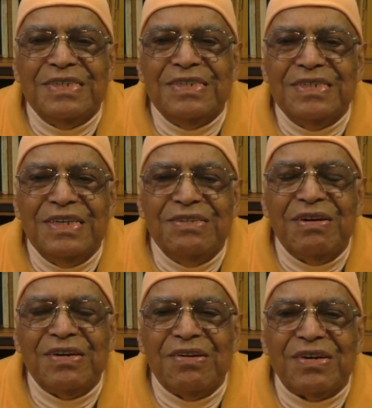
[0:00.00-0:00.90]
you
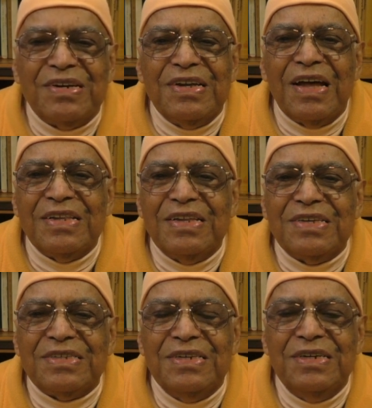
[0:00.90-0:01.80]
are not real,
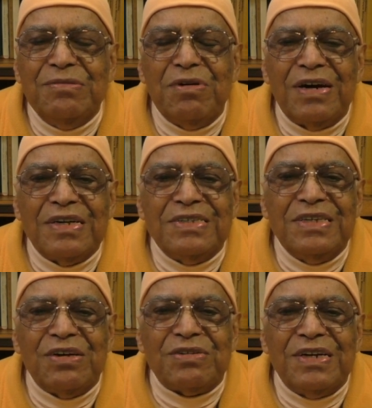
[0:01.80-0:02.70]
this dream world is
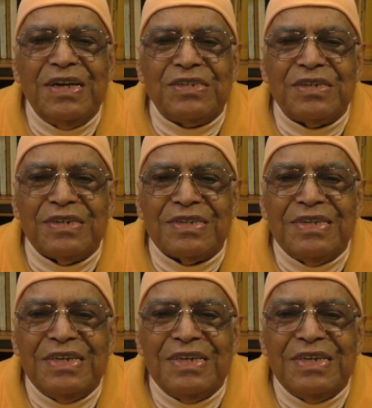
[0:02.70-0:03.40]
your creation.